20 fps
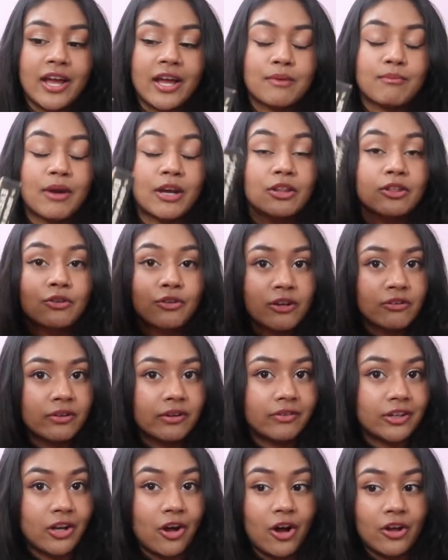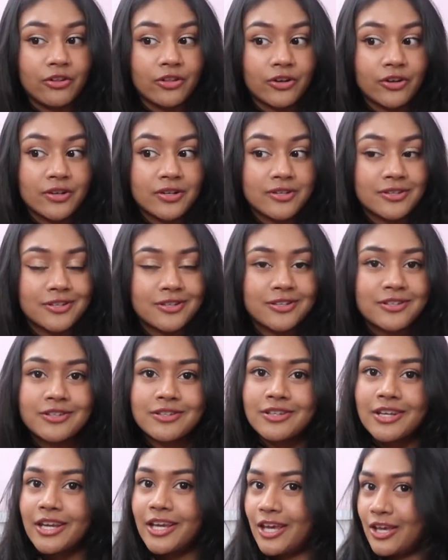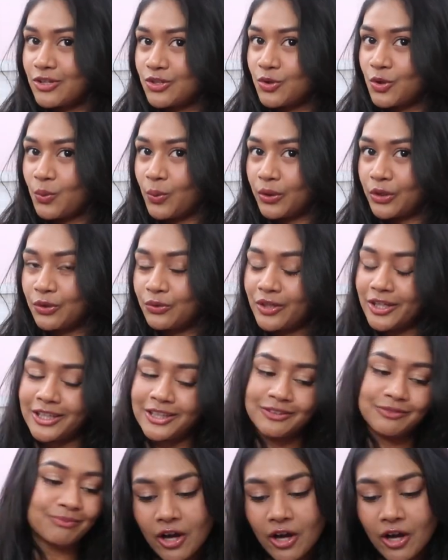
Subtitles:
and my three favorite authors, in case you're wondering.